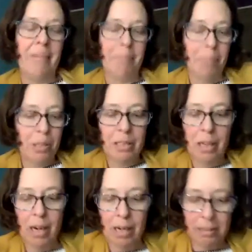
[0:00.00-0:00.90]
a book
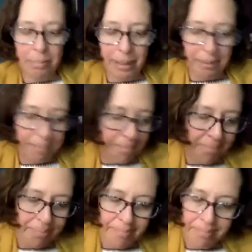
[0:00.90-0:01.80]
talk, but
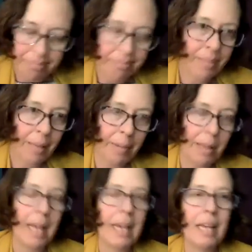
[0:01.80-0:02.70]
I mean,
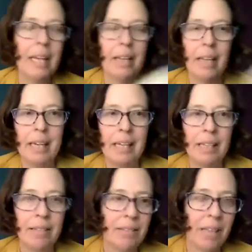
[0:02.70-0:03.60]

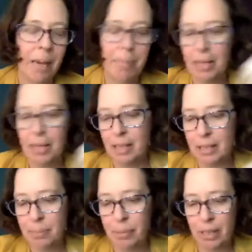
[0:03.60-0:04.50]
any topic in
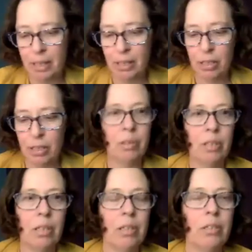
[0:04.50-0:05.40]
this book, I could do
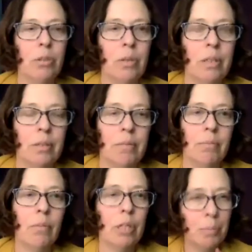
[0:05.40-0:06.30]
a short,
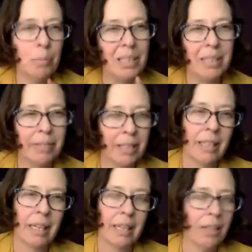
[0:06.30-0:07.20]
more specific,
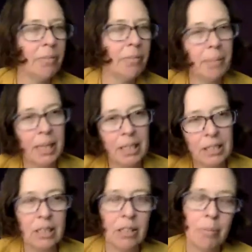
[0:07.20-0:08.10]
like herbal
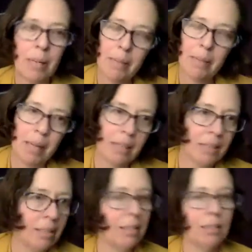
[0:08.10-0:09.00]
medicine or making
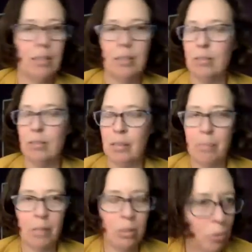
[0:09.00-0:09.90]
medicine or
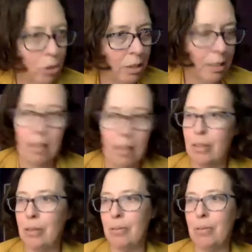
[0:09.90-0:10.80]
cempasúchil
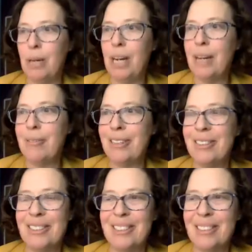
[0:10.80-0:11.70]
or
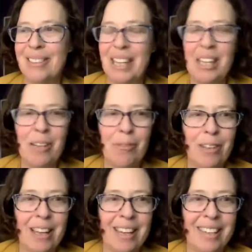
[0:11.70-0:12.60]
whatever. So thank you for
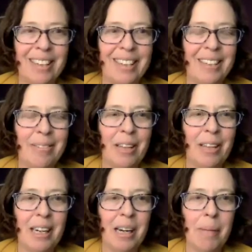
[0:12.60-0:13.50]
that
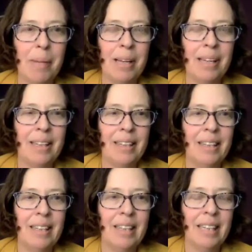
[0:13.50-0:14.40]
comment.
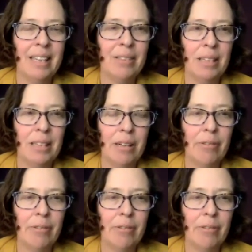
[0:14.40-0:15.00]
Thank you, Sarah,